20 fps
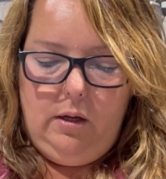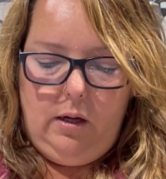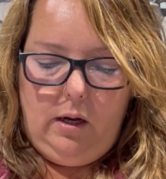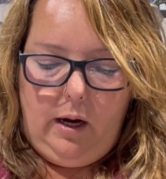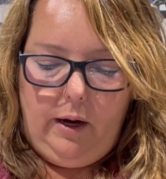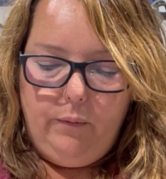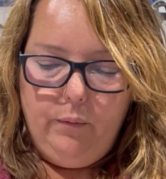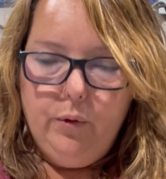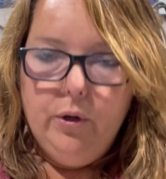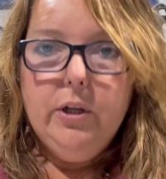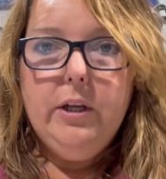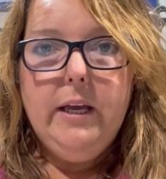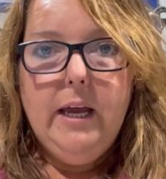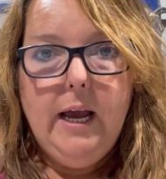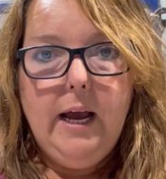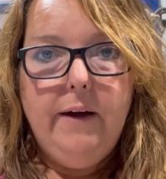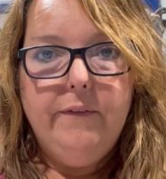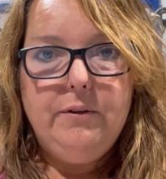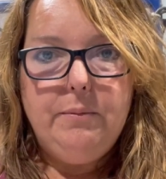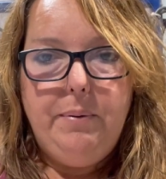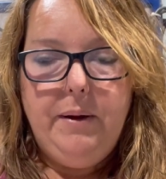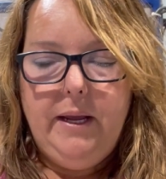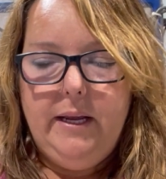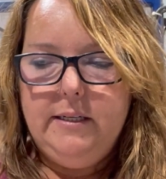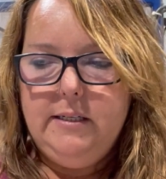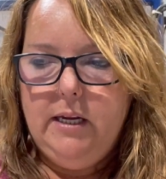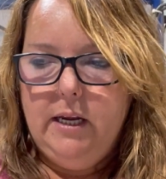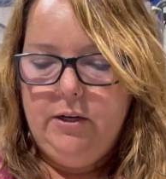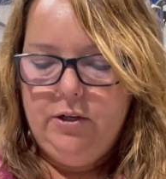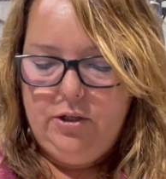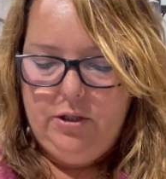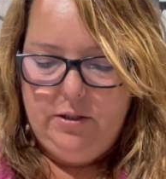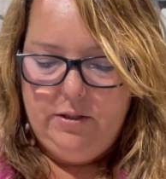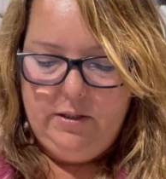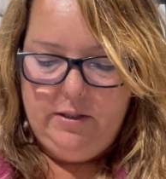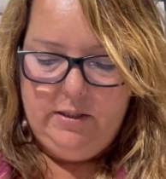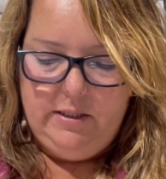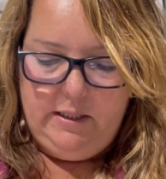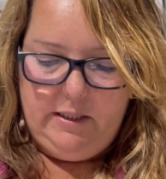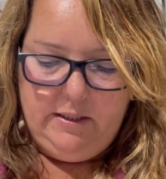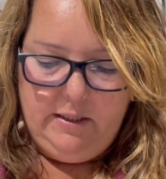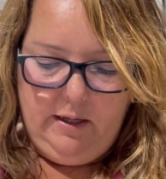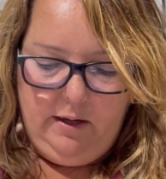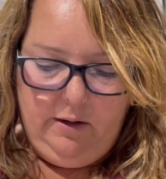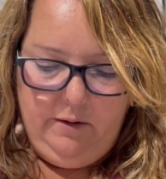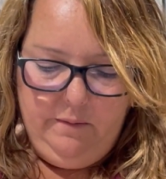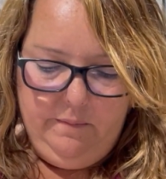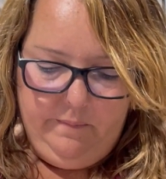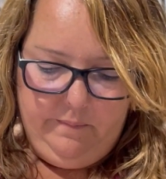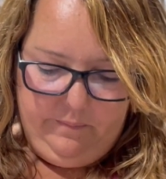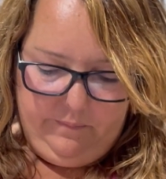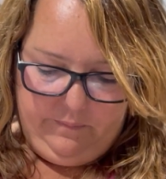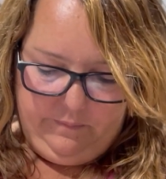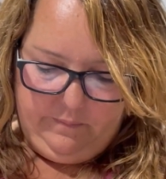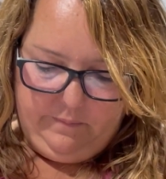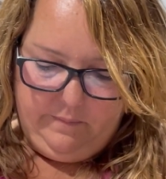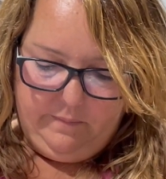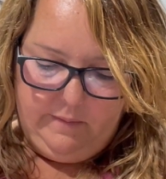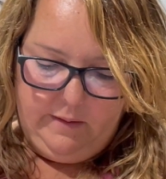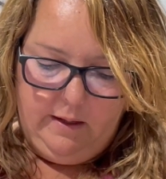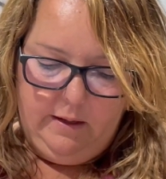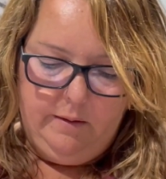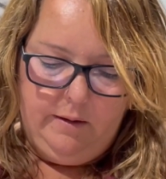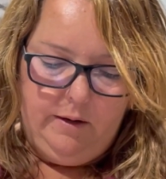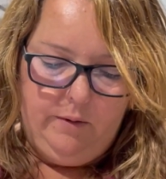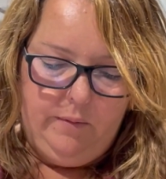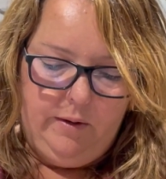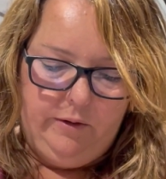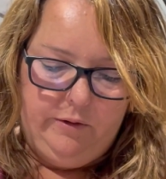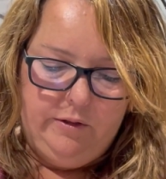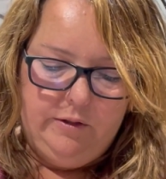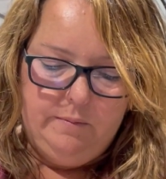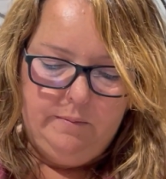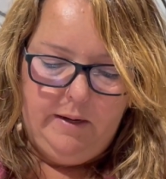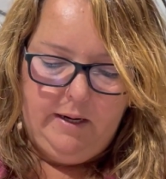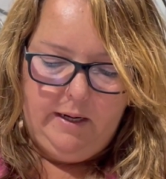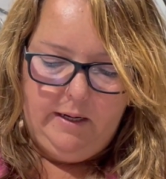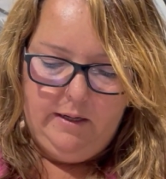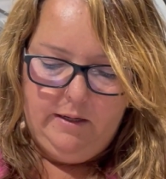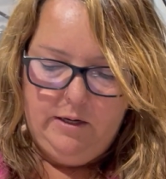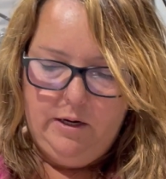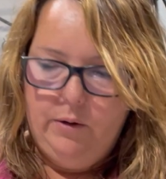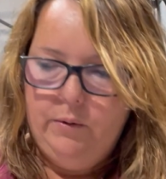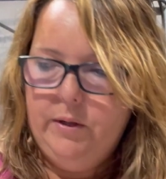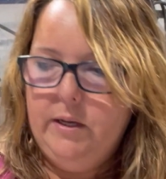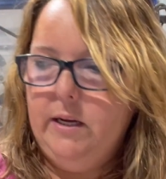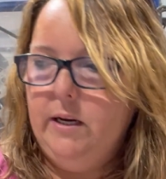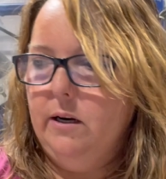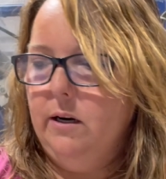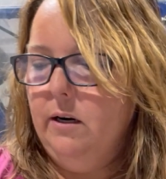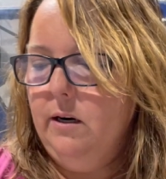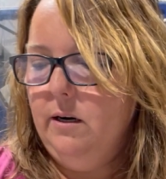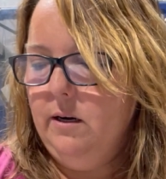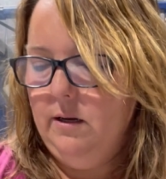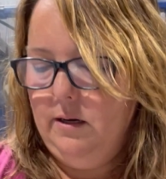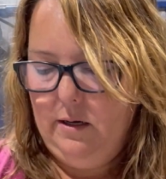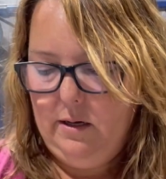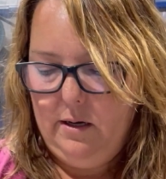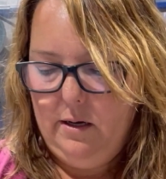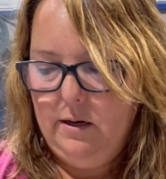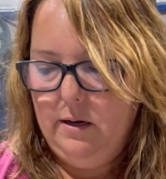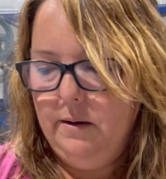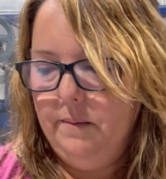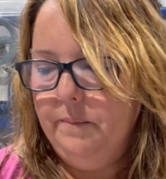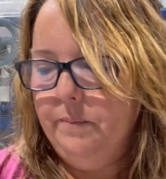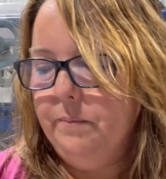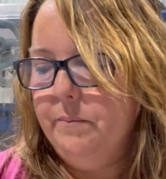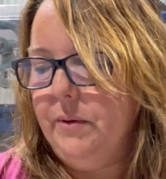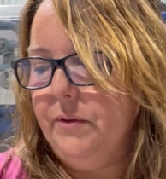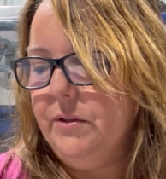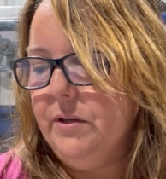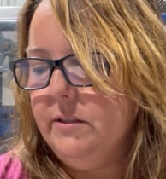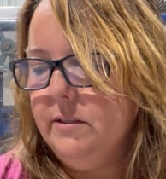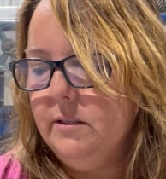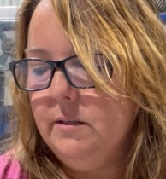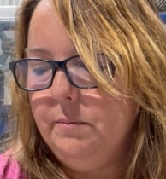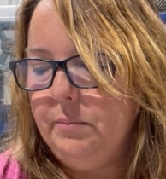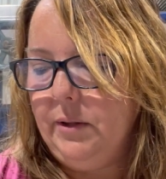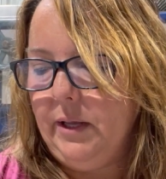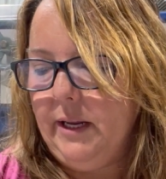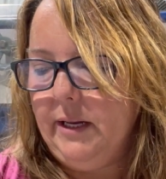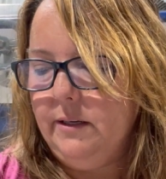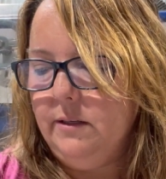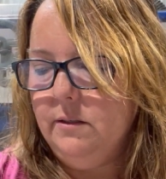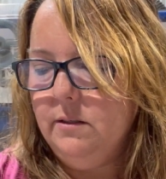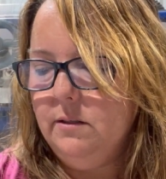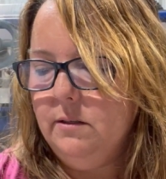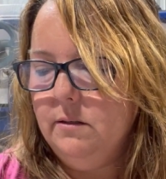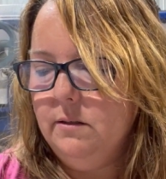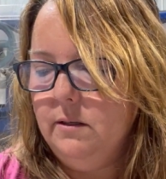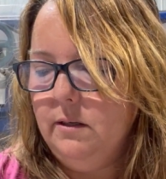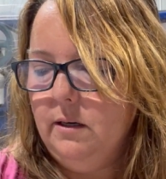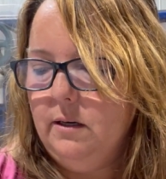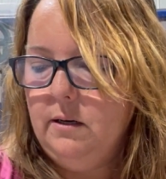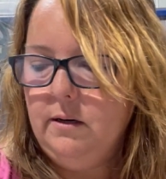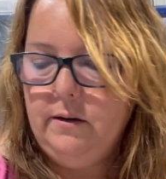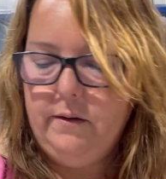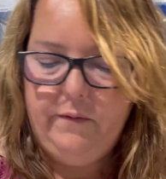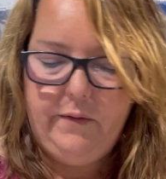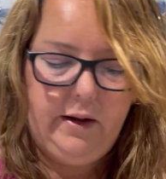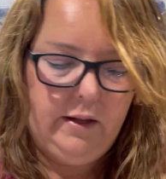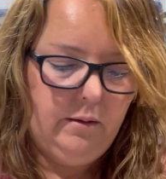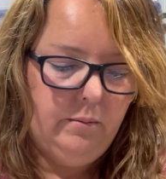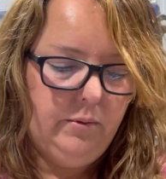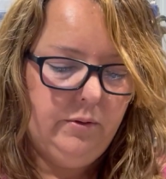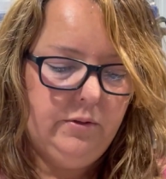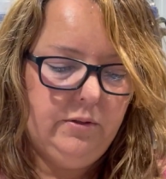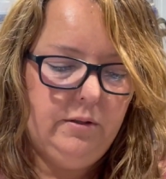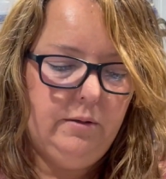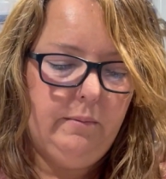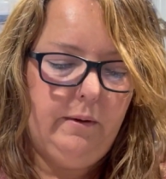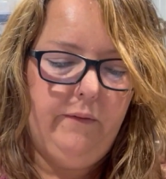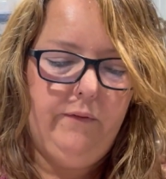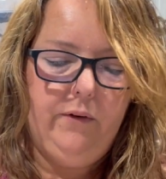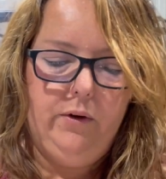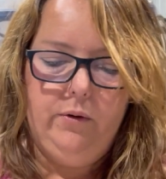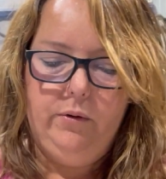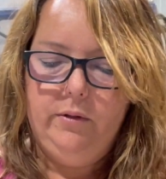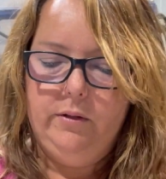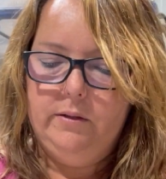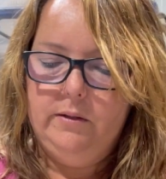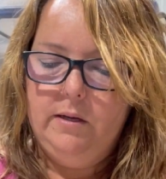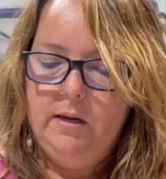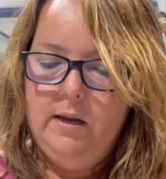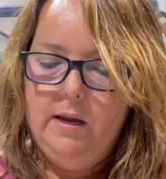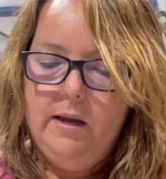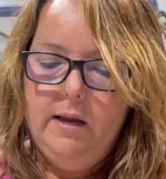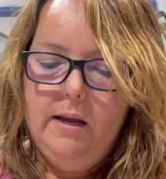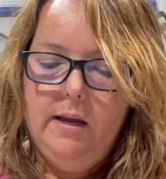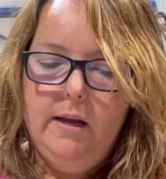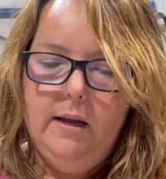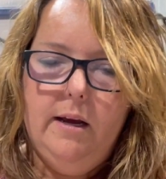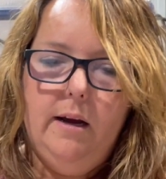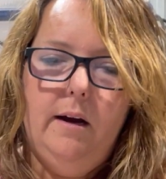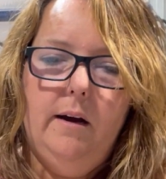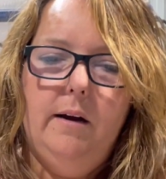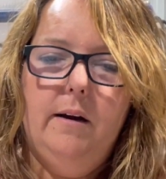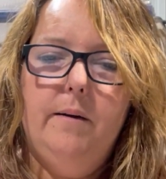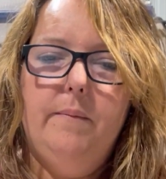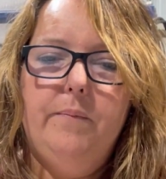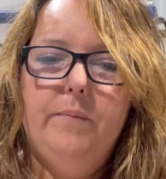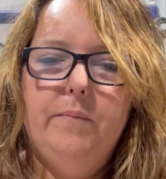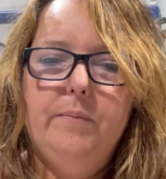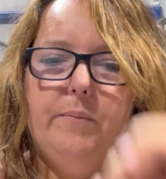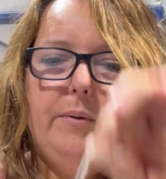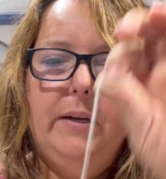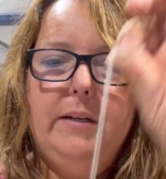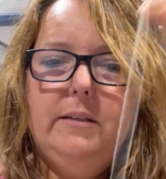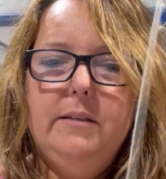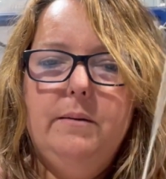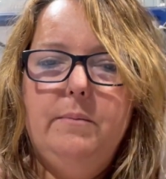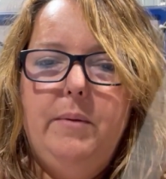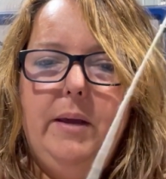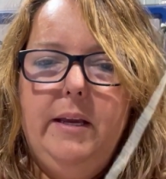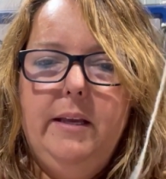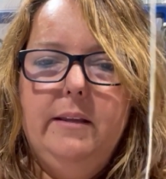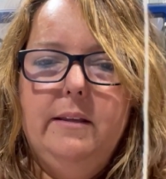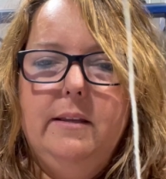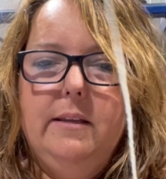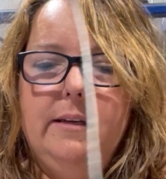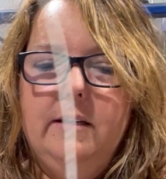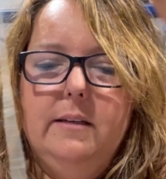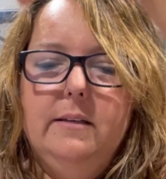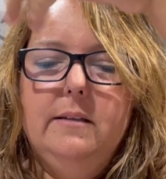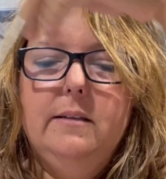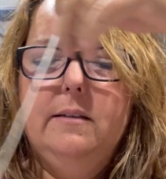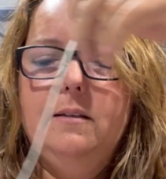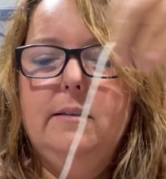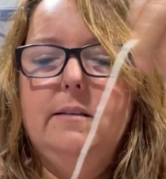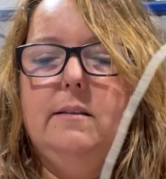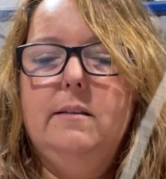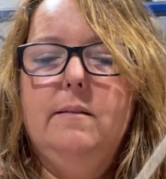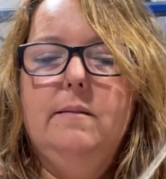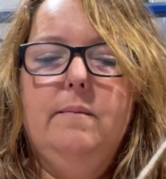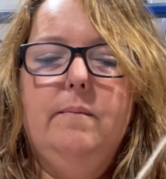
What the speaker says: really have to pay attention to the detail. I don't want to lose my note here, but this is a blend available to my folks. But to make this,